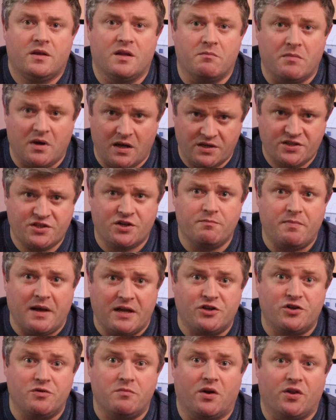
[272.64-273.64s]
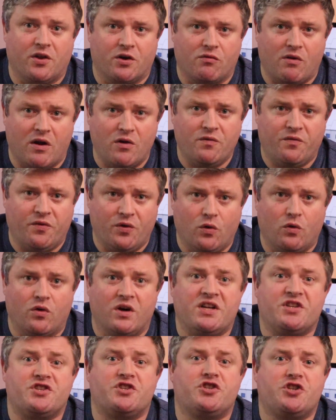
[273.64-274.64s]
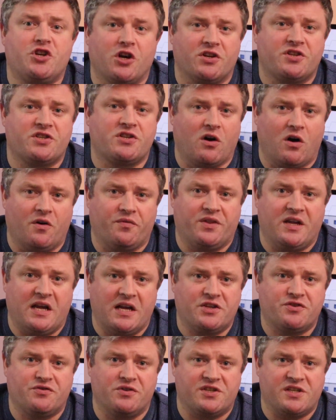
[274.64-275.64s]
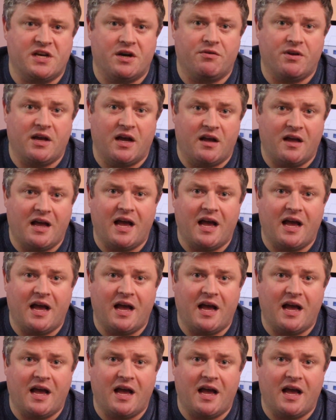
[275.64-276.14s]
The master bedroom on the ground floor is just off the entrance area